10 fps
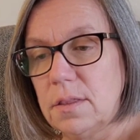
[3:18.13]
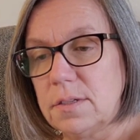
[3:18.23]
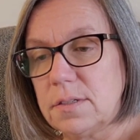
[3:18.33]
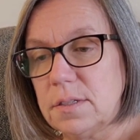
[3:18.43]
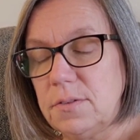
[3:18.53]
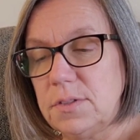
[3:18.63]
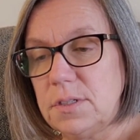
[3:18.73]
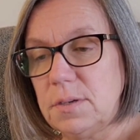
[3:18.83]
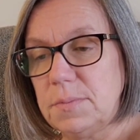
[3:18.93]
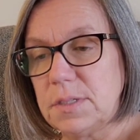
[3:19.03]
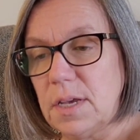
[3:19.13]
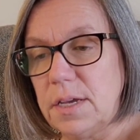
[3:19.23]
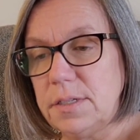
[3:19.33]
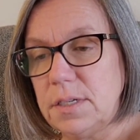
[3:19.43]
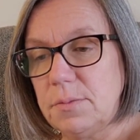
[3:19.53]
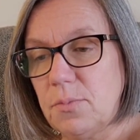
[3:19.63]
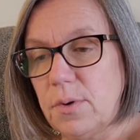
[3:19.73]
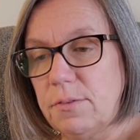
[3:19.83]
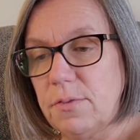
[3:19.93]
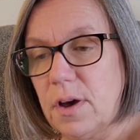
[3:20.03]
The sleeve seam is
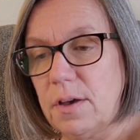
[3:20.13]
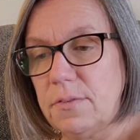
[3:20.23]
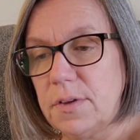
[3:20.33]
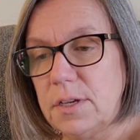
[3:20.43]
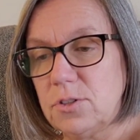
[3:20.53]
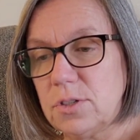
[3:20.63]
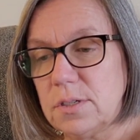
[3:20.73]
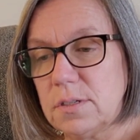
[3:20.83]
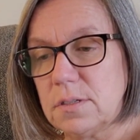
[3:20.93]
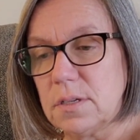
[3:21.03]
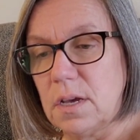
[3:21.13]
18.5 inches,